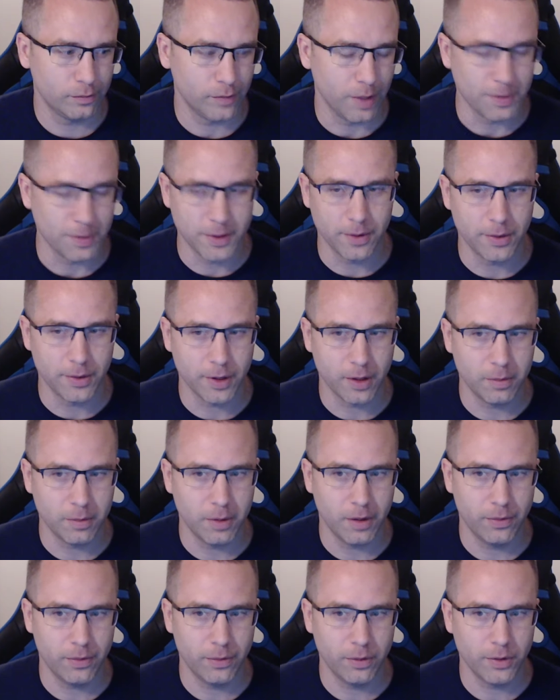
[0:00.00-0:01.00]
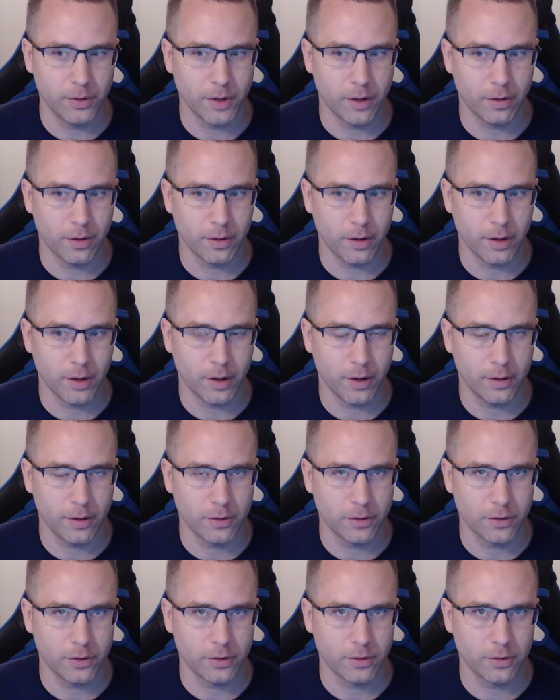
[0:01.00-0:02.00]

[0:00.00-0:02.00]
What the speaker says: I'm still thinking about a futon or a couch.